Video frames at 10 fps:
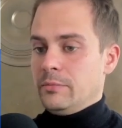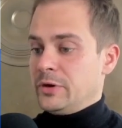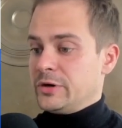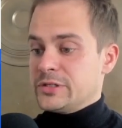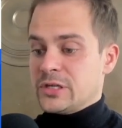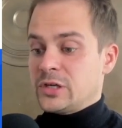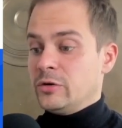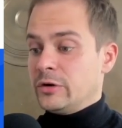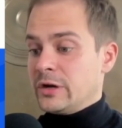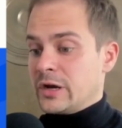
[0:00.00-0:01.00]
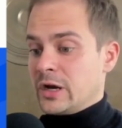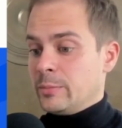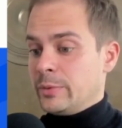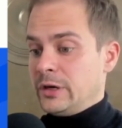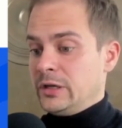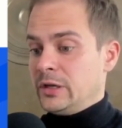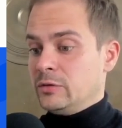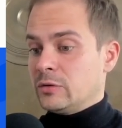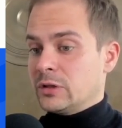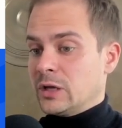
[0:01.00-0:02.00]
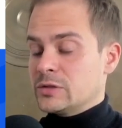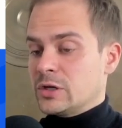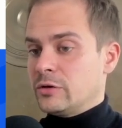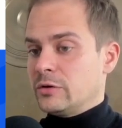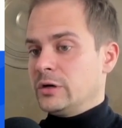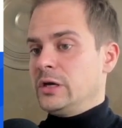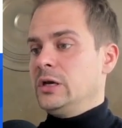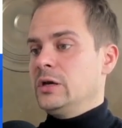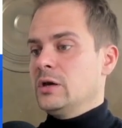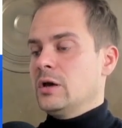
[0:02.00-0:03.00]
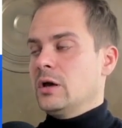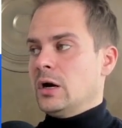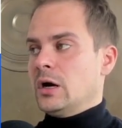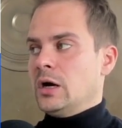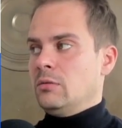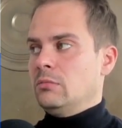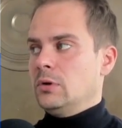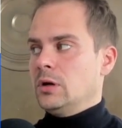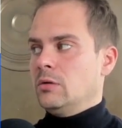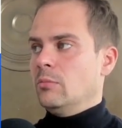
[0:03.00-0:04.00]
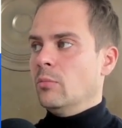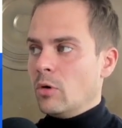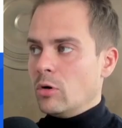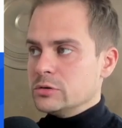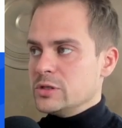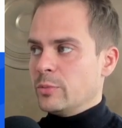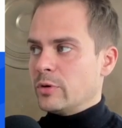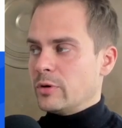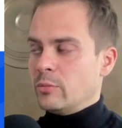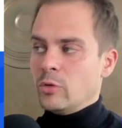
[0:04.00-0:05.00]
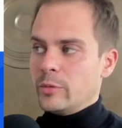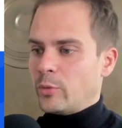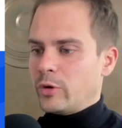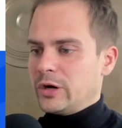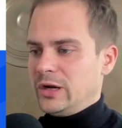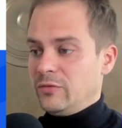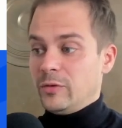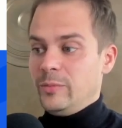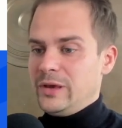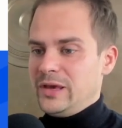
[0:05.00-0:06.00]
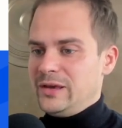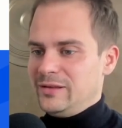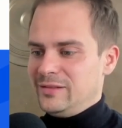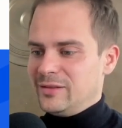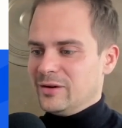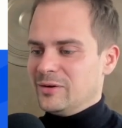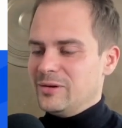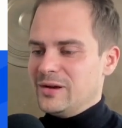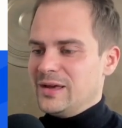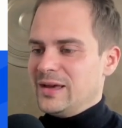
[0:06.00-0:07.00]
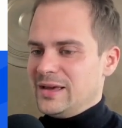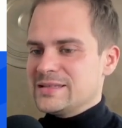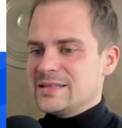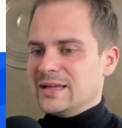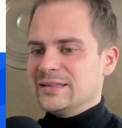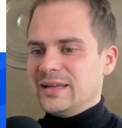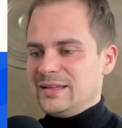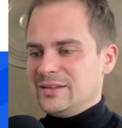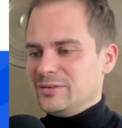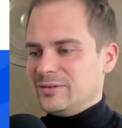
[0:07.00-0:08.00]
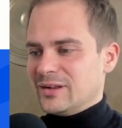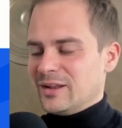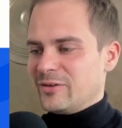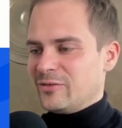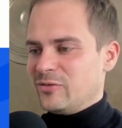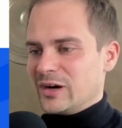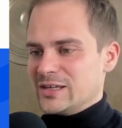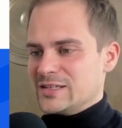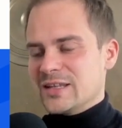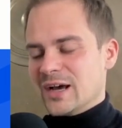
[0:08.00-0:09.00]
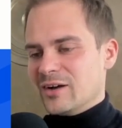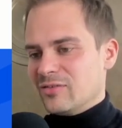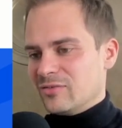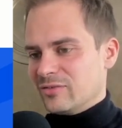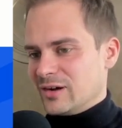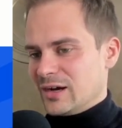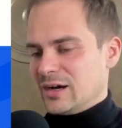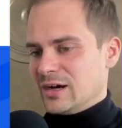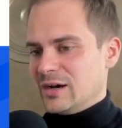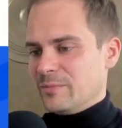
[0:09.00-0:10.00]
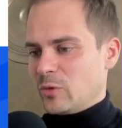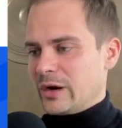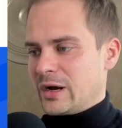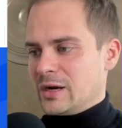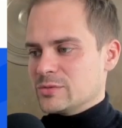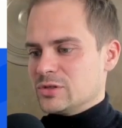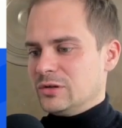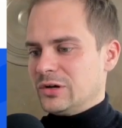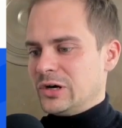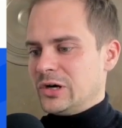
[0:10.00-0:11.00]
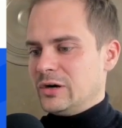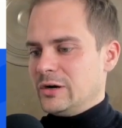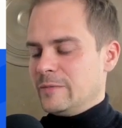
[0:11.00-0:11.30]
they're a security company. They do cloud security. More importantly for me though is that they do a lot of funky stuff when it comes to their